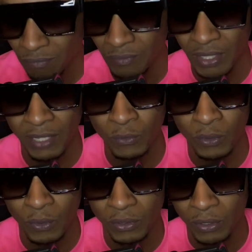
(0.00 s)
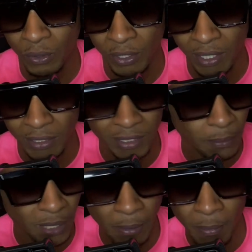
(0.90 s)
Like even when the R. Kelly tape
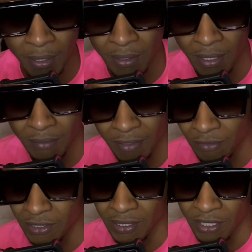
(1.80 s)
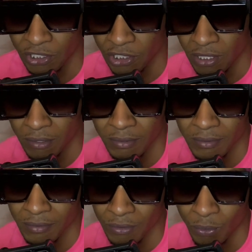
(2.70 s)
came back in the day, never seen that shit.
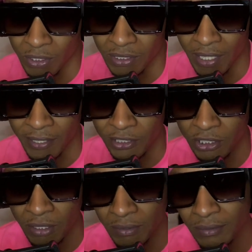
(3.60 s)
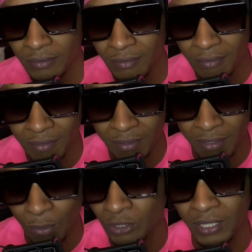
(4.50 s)
Don't want to see that shit. When
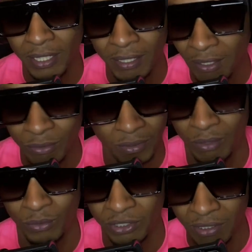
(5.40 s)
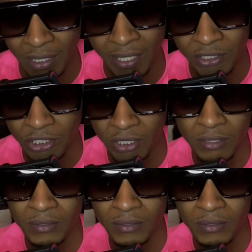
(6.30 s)
I was a kid, I don't want to see that shit.